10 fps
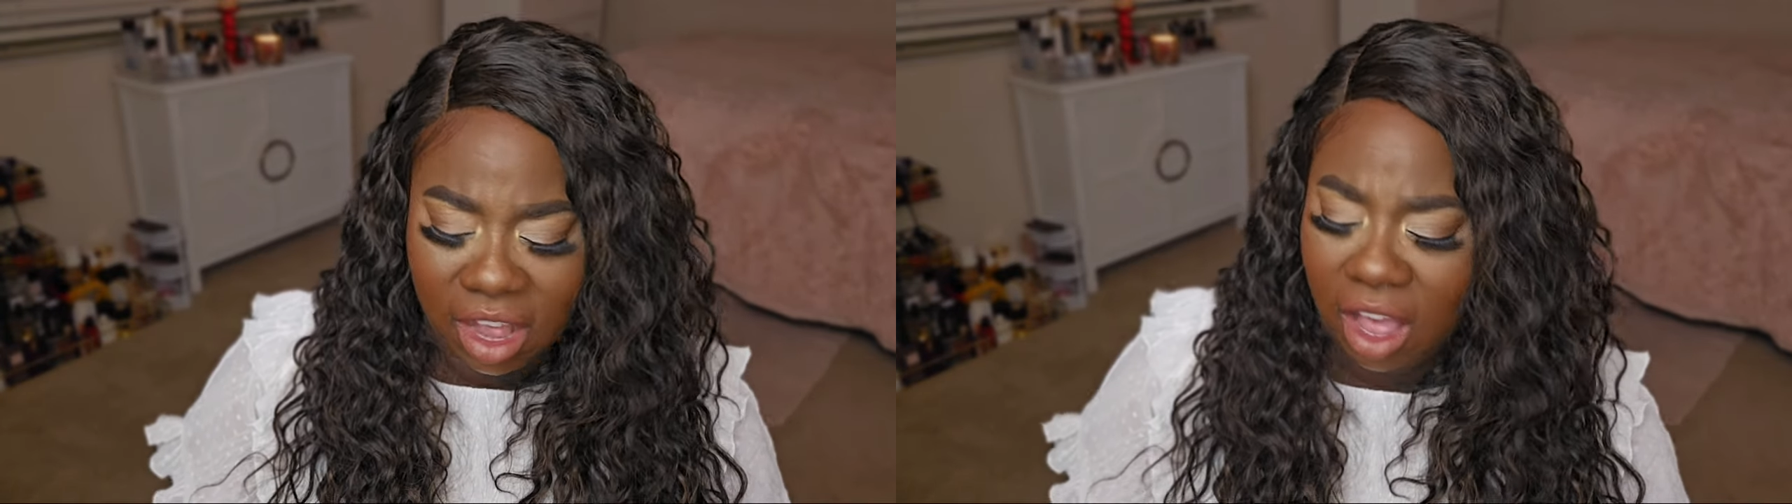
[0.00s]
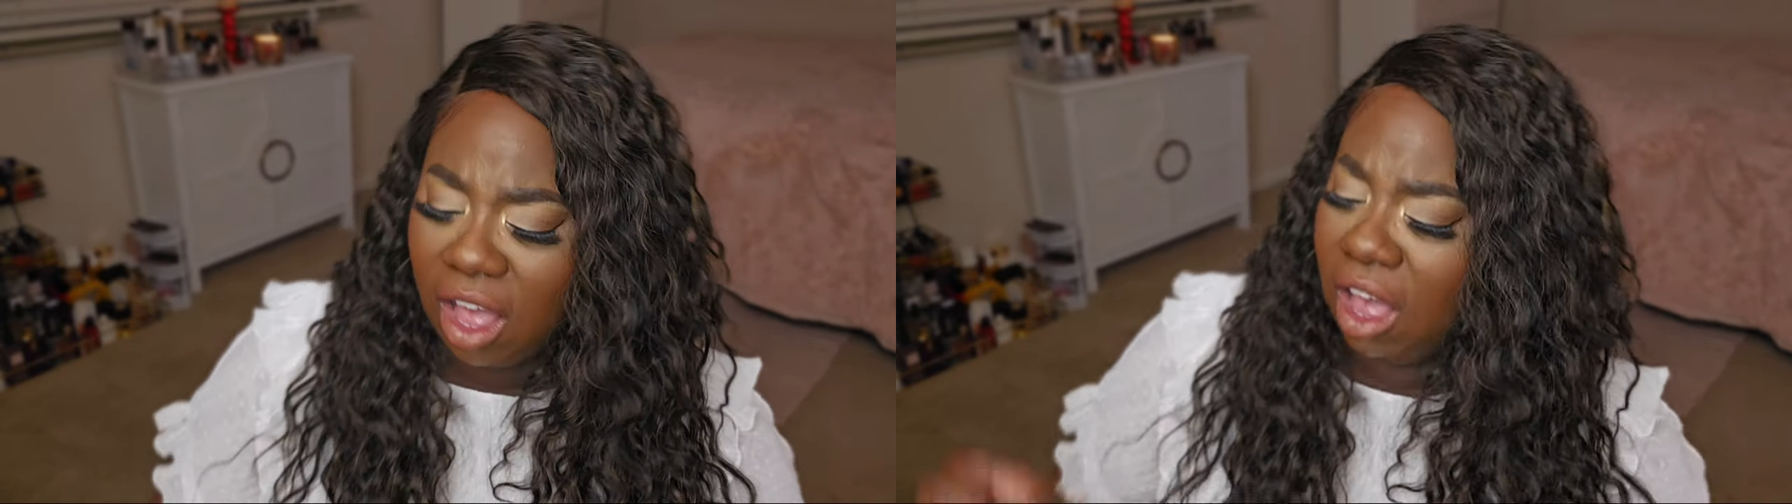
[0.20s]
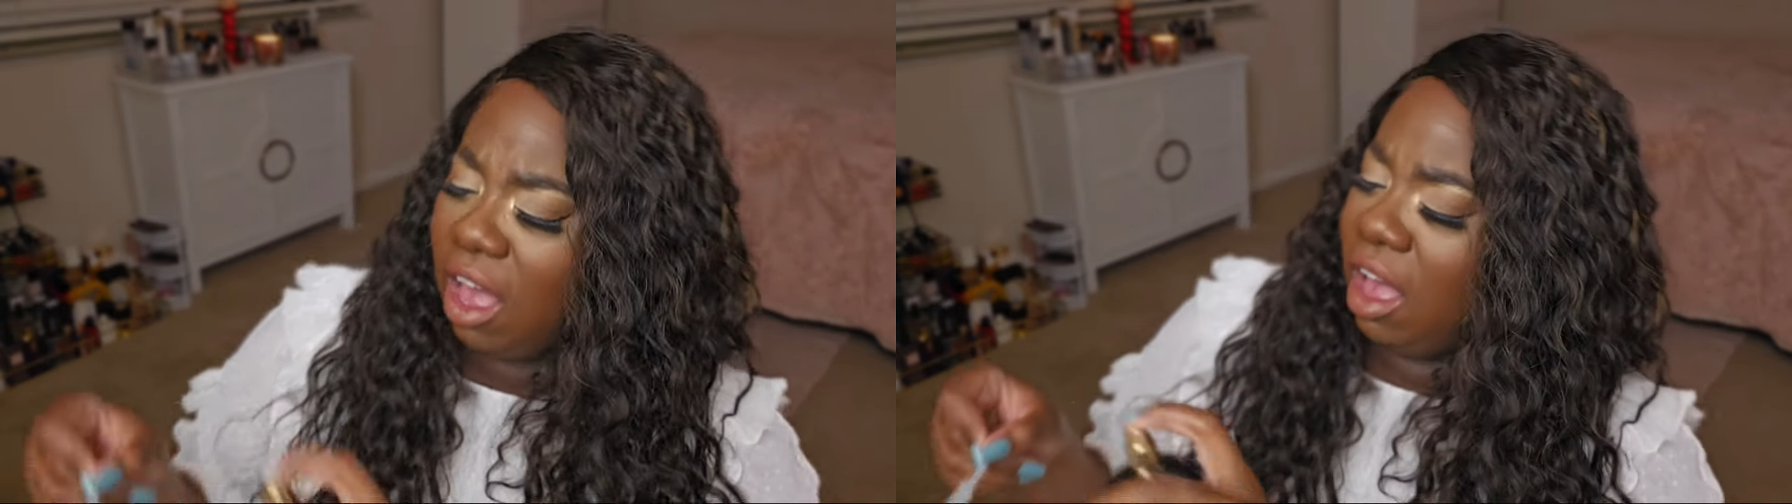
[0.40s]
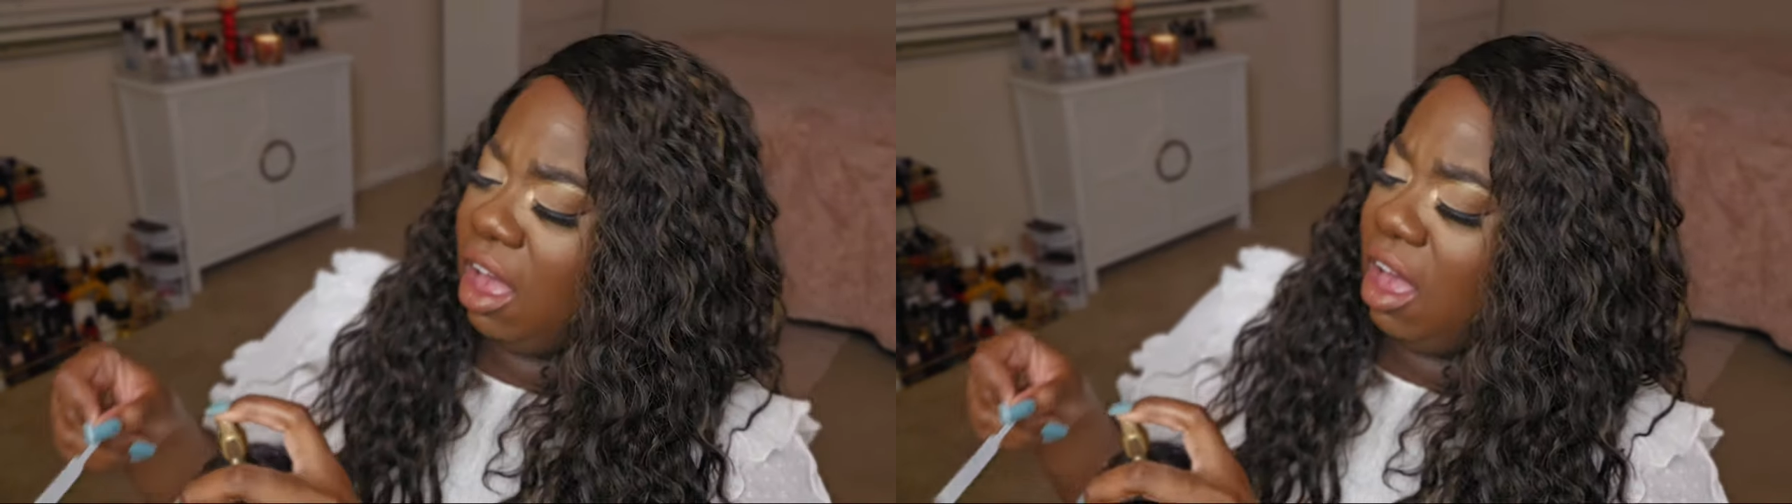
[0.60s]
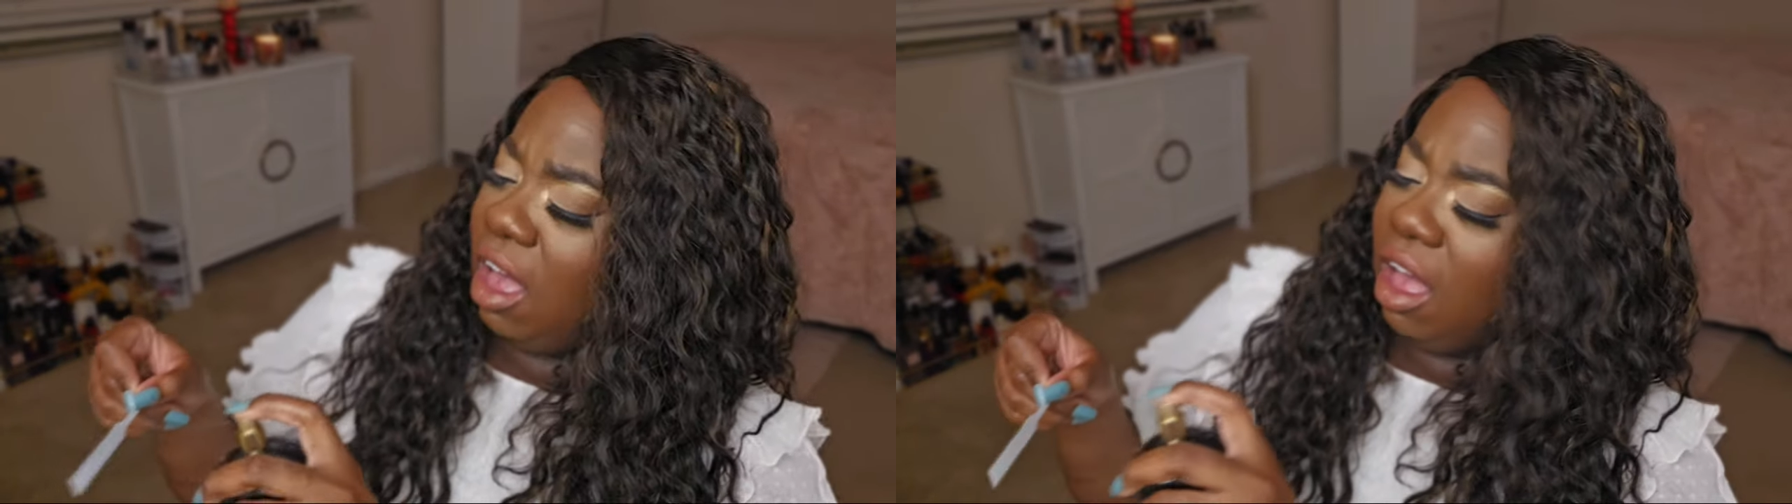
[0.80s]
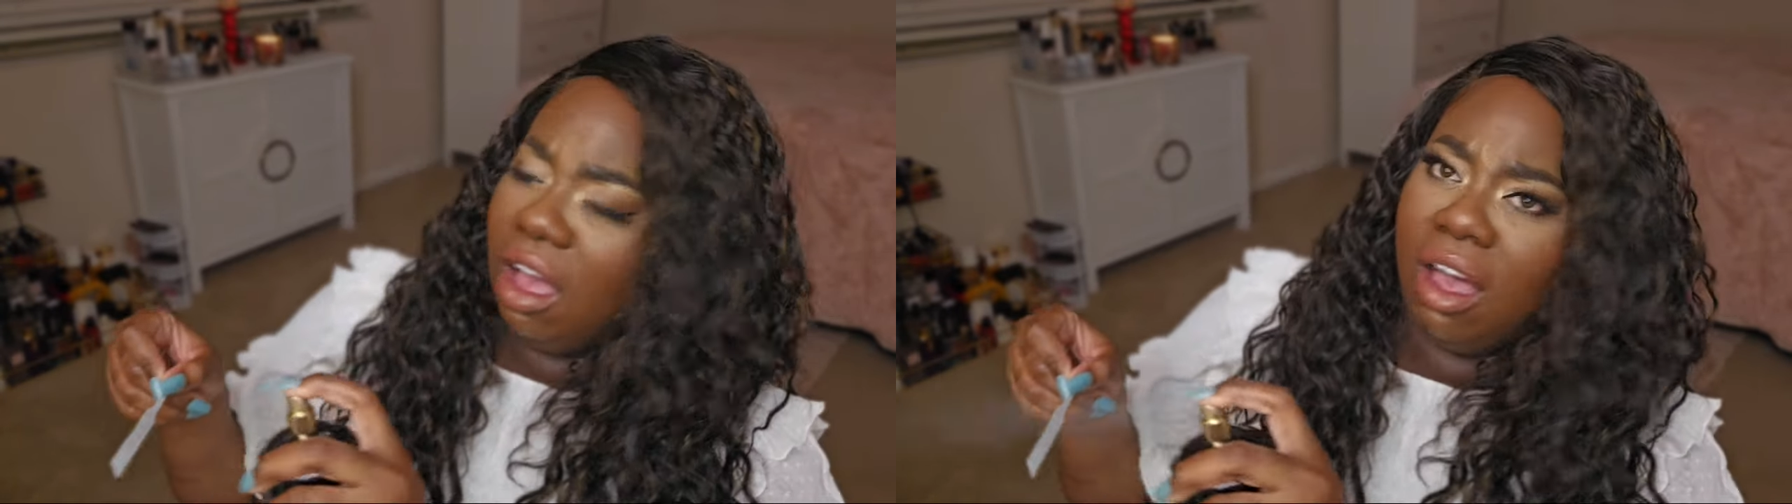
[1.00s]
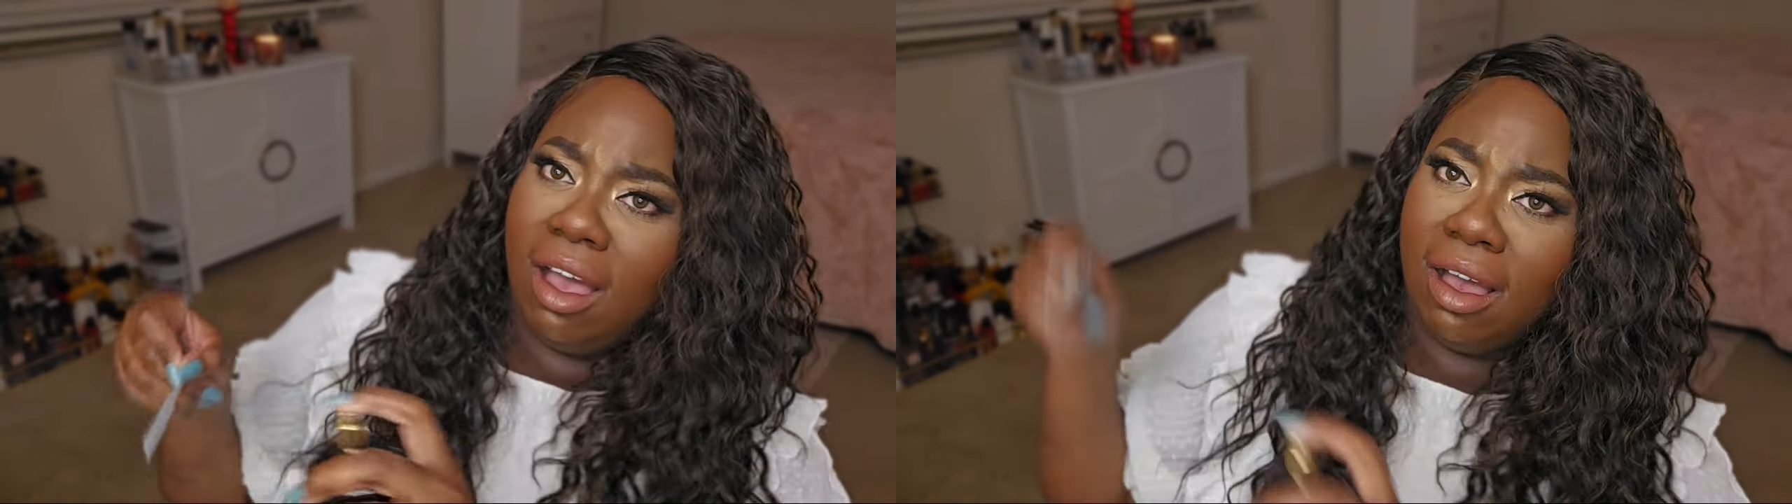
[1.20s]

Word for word: Uh, uh, uh, uh,